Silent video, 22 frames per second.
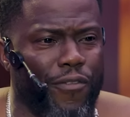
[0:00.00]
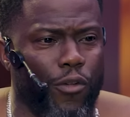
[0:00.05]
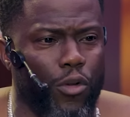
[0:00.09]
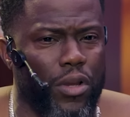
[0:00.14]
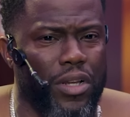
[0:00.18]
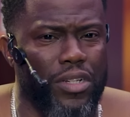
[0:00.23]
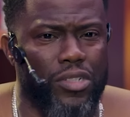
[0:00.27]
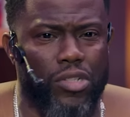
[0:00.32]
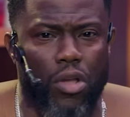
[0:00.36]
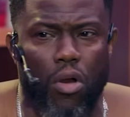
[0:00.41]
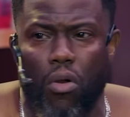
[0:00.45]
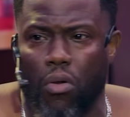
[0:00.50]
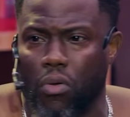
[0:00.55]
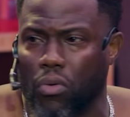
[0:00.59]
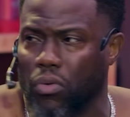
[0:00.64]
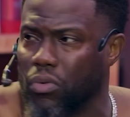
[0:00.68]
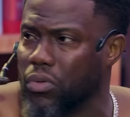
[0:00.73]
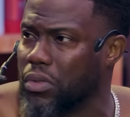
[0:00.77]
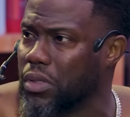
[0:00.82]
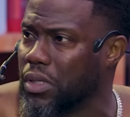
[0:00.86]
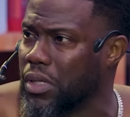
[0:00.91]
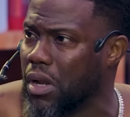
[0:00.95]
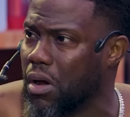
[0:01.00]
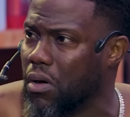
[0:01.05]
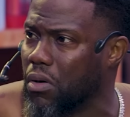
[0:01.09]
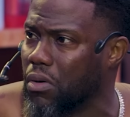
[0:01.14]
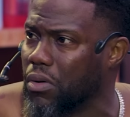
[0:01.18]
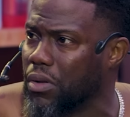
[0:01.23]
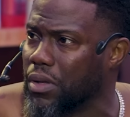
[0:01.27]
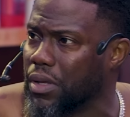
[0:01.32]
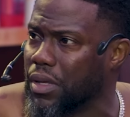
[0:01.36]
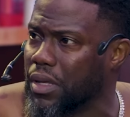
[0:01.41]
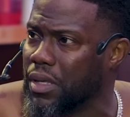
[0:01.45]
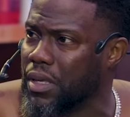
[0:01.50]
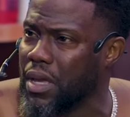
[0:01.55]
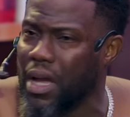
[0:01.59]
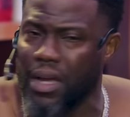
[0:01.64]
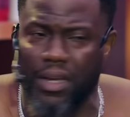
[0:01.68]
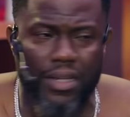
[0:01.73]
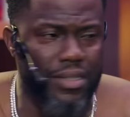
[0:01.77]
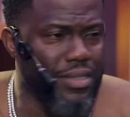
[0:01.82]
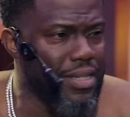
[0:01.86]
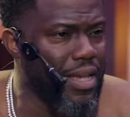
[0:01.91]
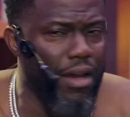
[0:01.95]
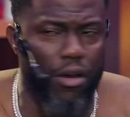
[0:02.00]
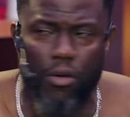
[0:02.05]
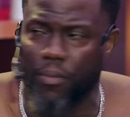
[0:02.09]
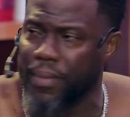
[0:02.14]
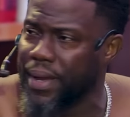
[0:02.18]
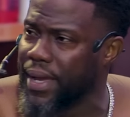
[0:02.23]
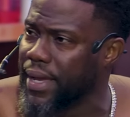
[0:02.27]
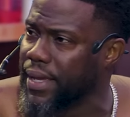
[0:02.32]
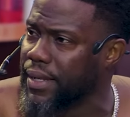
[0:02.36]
24 years old, you know, young as hell,